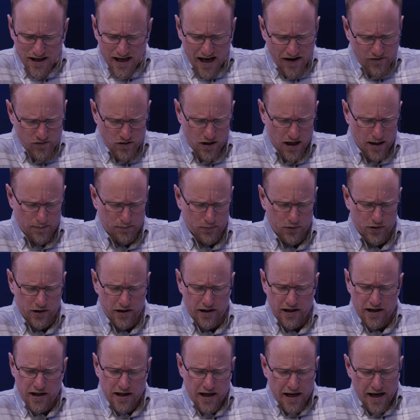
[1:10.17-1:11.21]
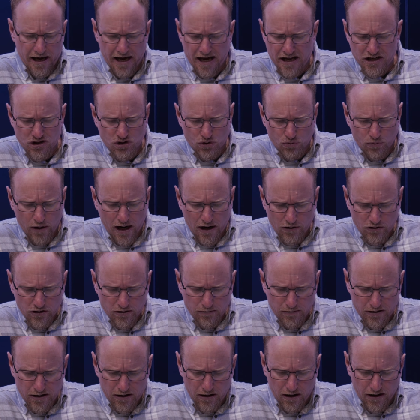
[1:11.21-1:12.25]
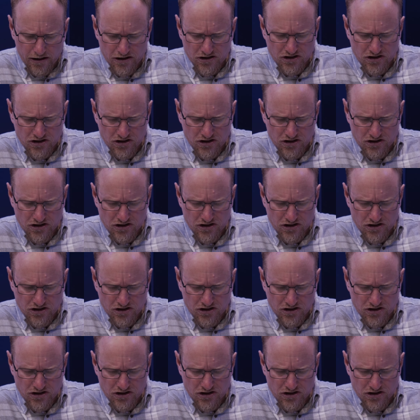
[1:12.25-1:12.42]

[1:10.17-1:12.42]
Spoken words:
Have you not put a hedge around him and on